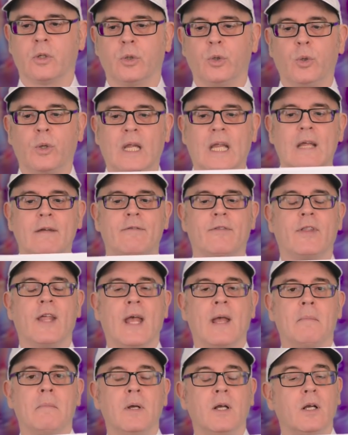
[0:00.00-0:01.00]
you give
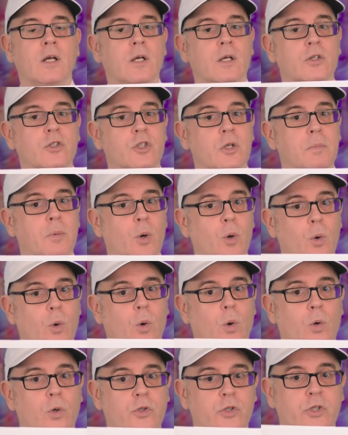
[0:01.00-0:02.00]
them
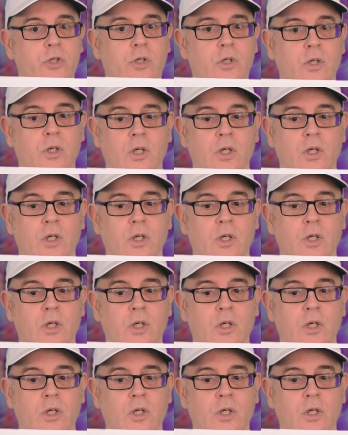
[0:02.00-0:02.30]
support,